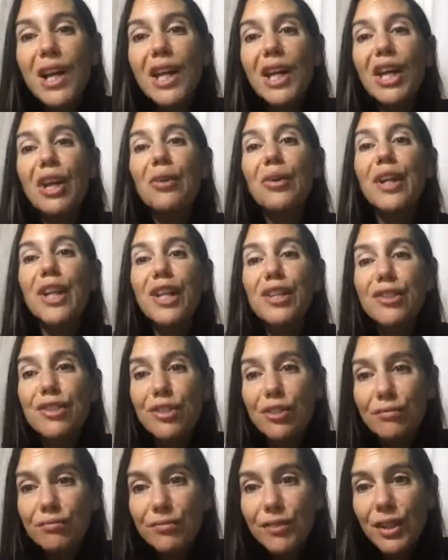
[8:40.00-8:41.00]
here it
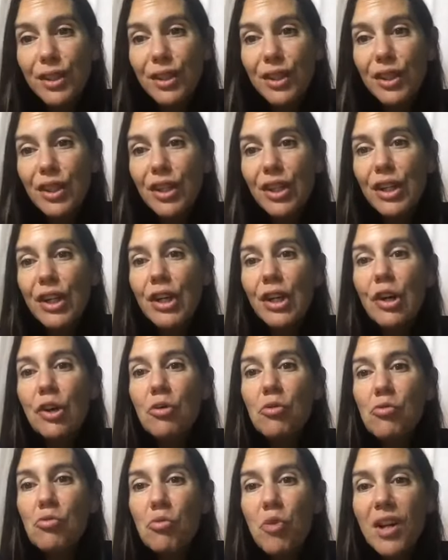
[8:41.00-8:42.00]
is.
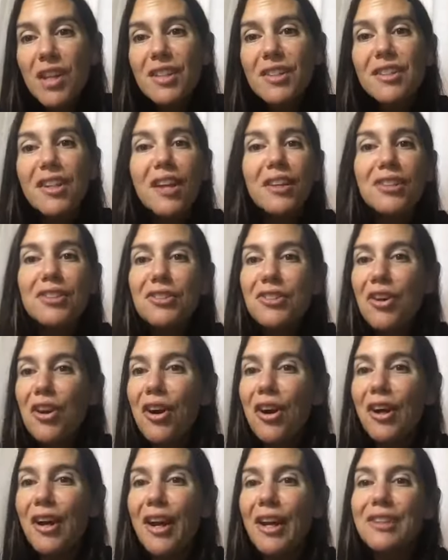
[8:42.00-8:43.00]
What is done is
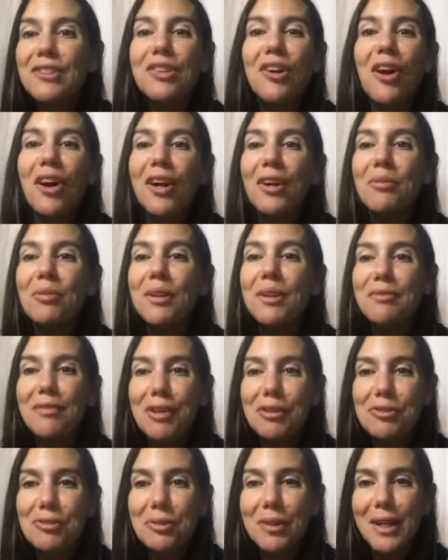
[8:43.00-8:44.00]
dark, in dark will
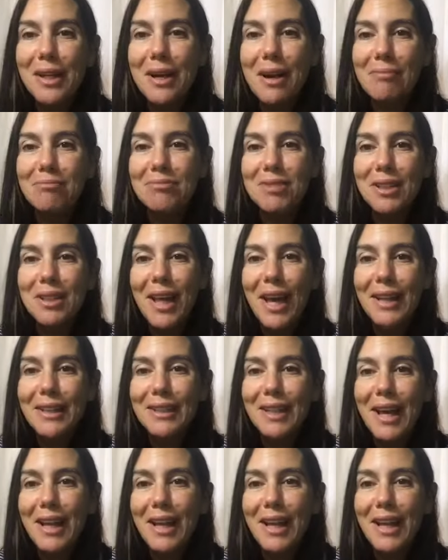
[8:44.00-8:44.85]
eventually come to light.